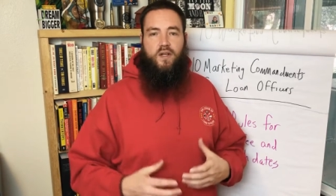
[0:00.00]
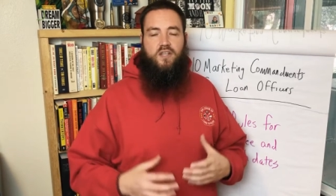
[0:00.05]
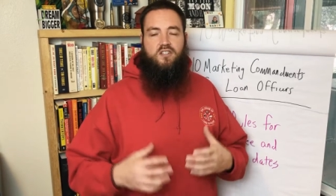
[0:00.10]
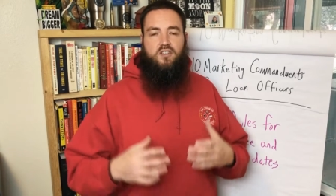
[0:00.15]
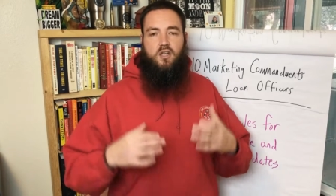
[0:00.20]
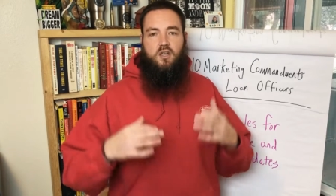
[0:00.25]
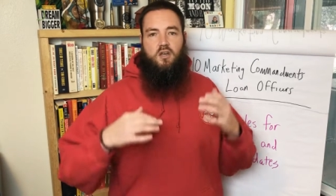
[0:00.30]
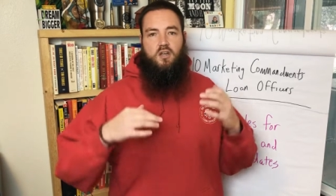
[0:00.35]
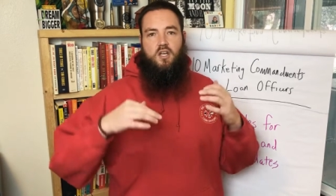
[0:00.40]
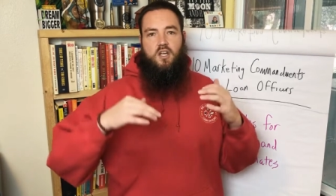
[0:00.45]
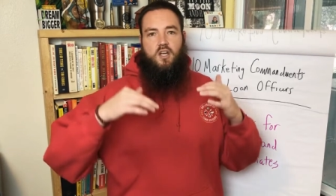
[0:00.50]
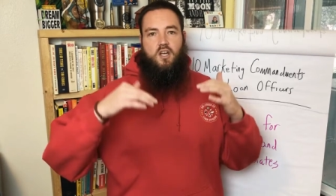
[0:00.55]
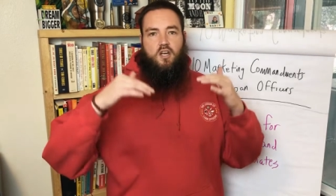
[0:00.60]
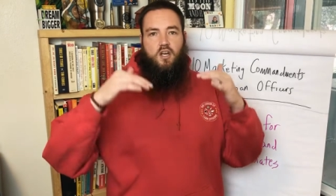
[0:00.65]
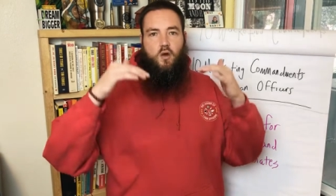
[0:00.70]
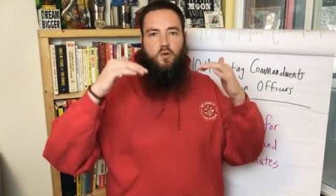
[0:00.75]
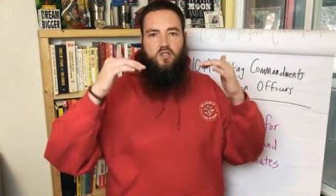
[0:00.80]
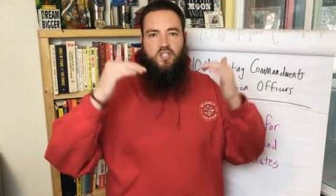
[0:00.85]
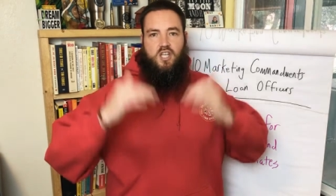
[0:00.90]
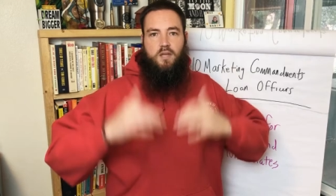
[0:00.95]
It's to
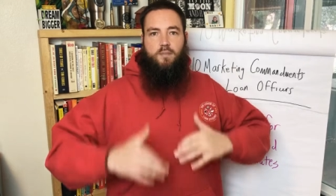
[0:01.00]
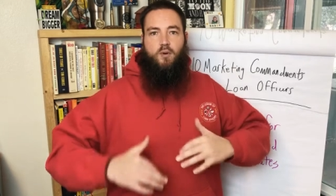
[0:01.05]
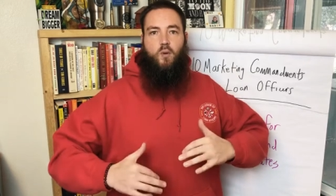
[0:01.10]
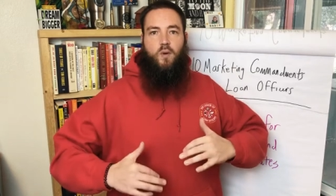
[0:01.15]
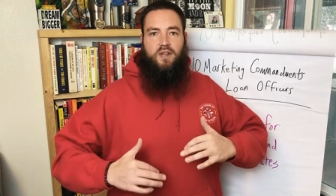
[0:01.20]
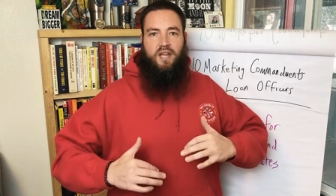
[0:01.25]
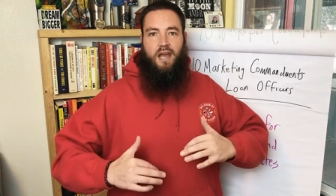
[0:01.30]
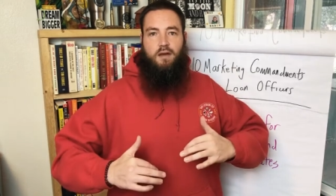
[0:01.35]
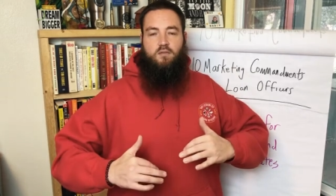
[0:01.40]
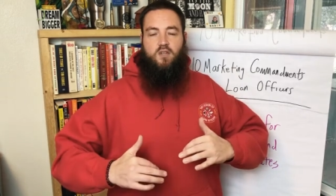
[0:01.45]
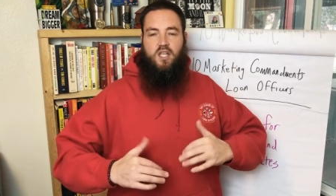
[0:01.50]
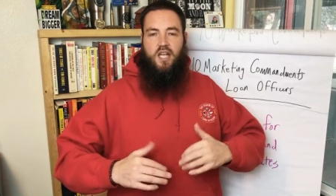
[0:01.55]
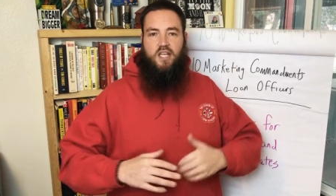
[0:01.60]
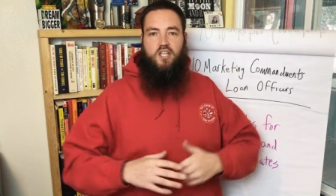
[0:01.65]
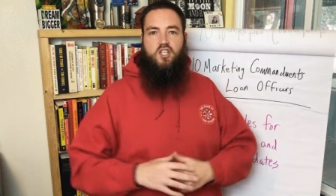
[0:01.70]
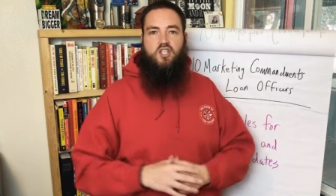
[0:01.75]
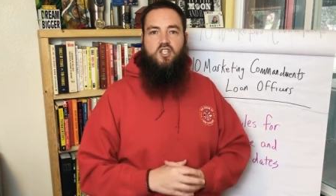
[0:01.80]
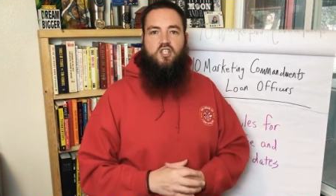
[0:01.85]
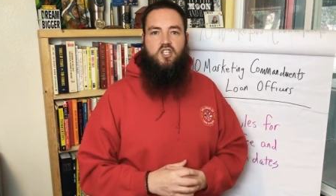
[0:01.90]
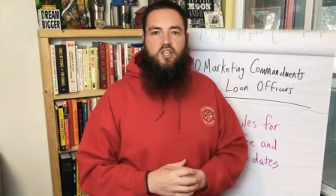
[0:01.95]
go deeper with that
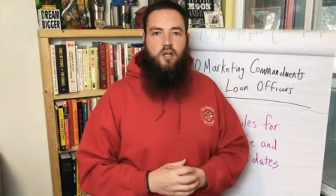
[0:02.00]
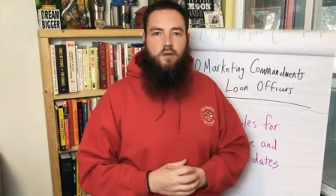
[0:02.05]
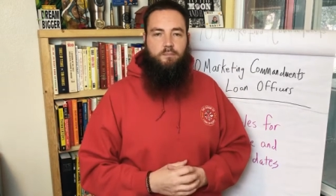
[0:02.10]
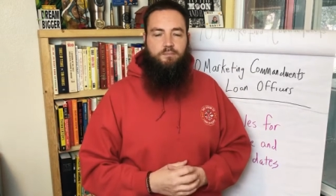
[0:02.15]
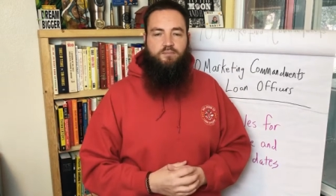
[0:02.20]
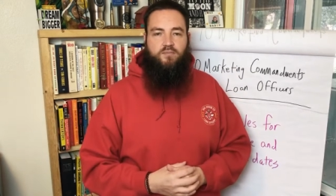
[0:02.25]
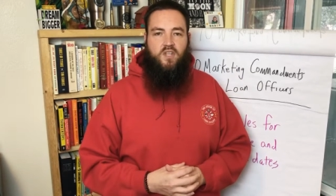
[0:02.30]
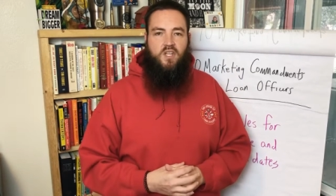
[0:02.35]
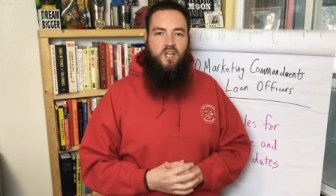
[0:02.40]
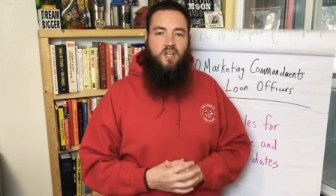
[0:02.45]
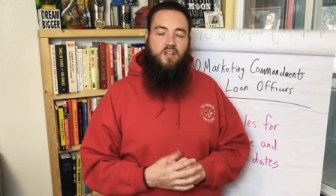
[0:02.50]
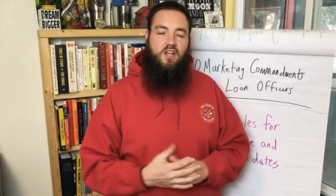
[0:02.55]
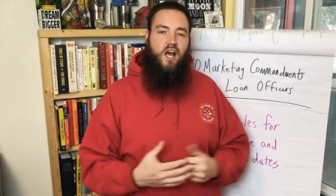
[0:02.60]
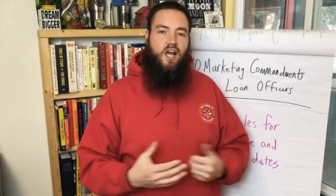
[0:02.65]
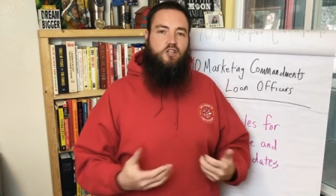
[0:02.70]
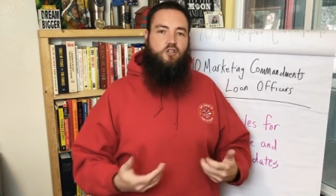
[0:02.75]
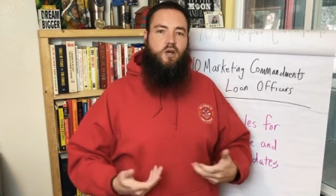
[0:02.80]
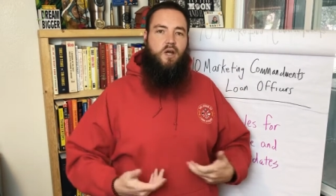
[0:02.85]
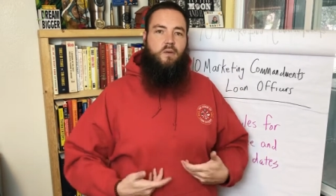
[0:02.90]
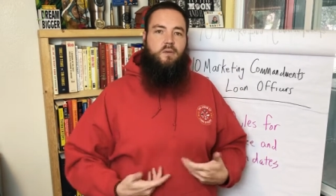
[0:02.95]
relationship,
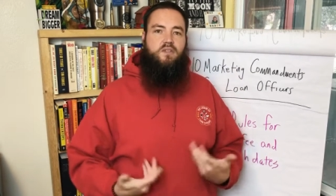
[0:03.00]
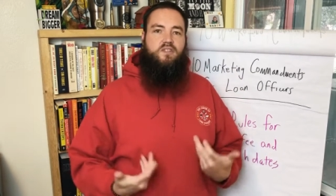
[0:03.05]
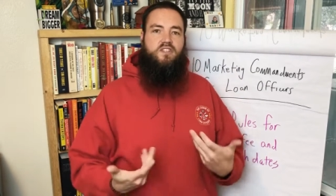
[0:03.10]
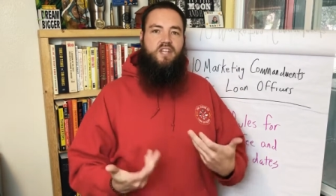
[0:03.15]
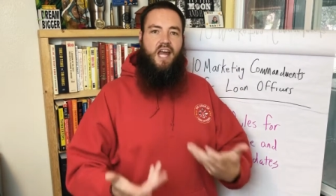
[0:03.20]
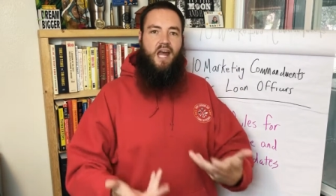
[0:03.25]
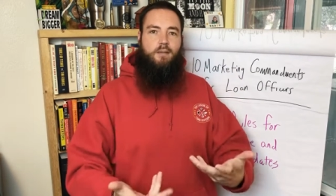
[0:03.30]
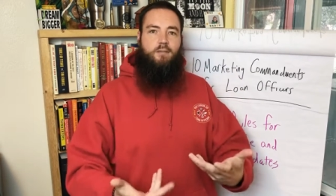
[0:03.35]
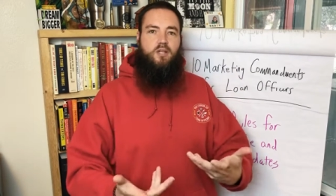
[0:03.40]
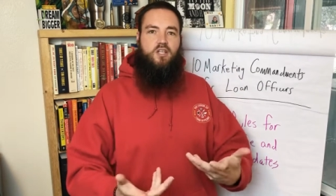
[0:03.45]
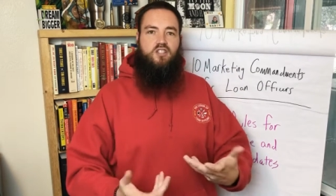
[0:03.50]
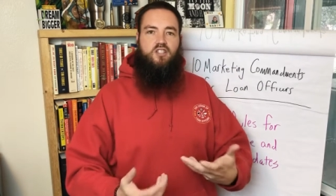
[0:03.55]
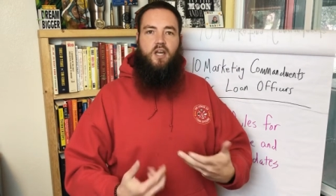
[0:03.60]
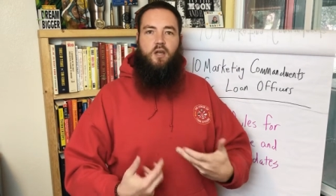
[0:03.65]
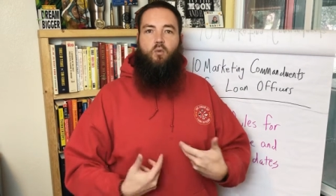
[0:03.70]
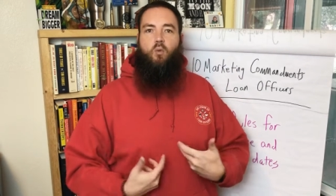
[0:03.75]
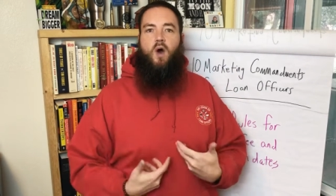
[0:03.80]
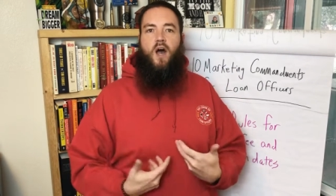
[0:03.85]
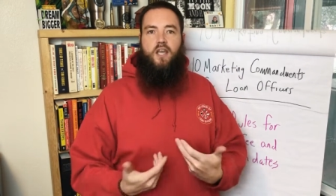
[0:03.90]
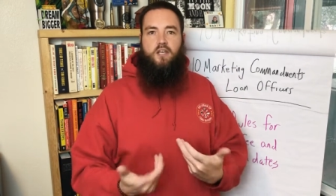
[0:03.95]
not try to establish
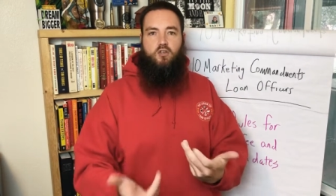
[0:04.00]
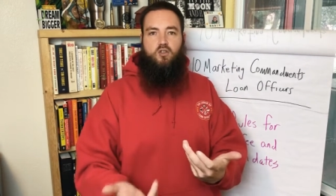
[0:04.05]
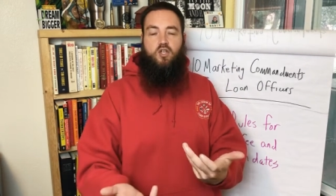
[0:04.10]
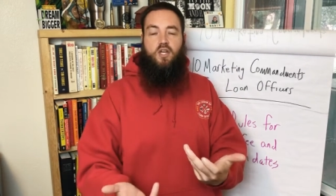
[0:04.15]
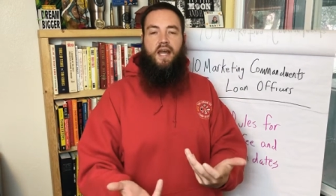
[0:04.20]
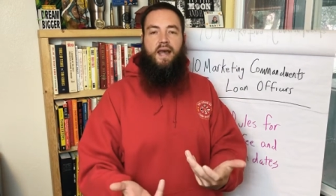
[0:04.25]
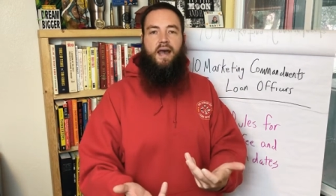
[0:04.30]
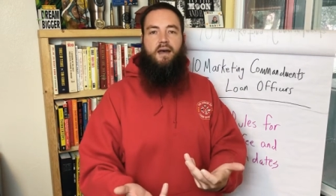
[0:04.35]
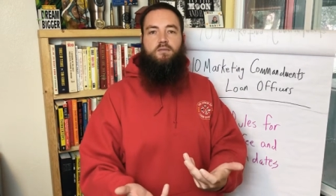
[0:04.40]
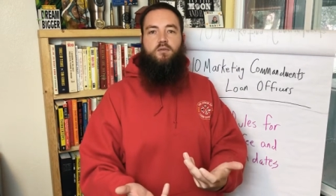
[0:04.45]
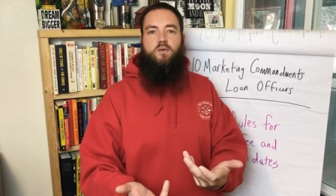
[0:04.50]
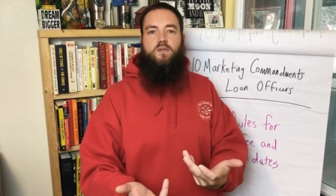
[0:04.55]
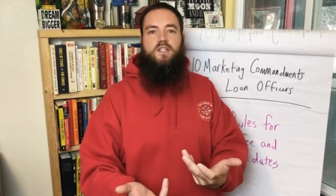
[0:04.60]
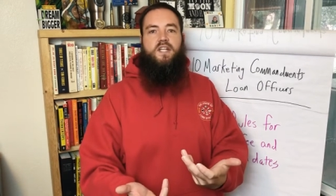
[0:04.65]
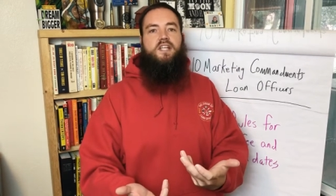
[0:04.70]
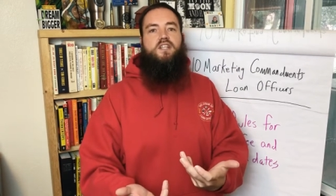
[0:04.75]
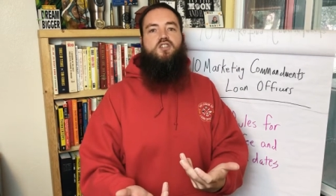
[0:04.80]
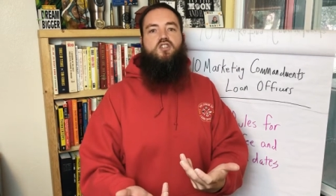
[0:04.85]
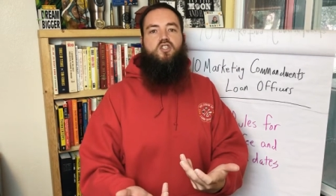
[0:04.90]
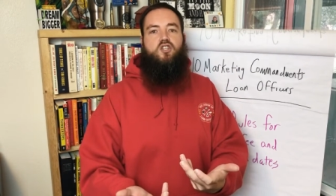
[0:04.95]
like why you should have a
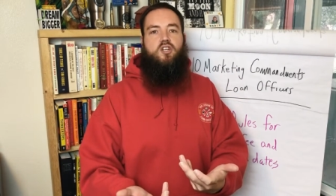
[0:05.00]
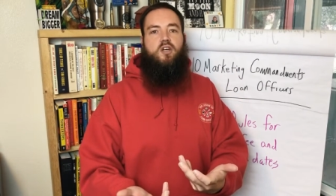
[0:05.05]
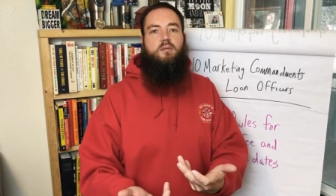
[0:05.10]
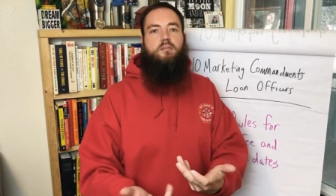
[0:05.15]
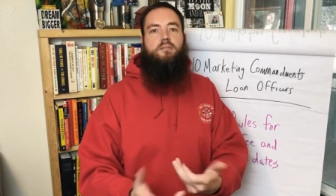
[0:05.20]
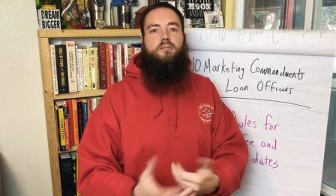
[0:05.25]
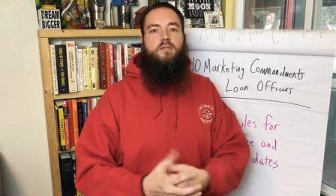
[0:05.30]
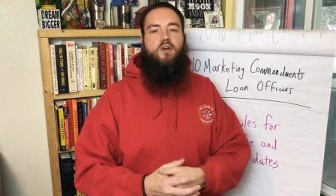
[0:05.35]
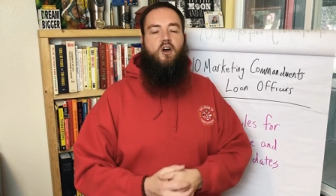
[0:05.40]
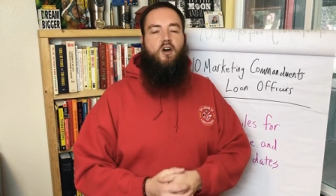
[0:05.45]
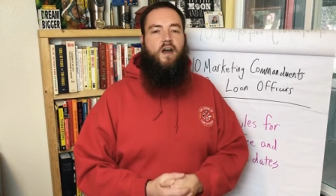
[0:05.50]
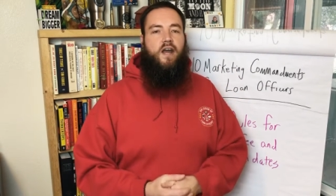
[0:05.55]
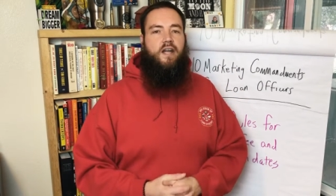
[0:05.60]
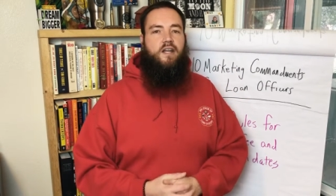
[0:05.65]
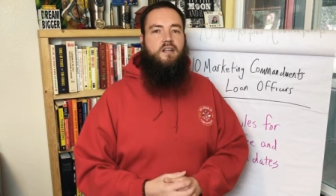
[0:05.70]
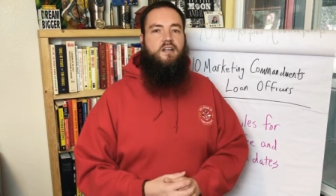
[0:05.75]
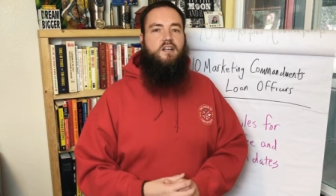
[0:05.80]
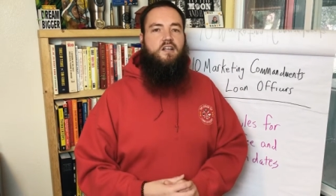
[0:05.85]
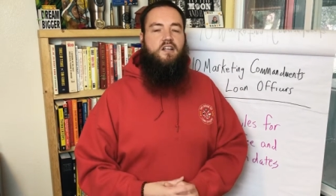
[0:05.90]
relationship. All right.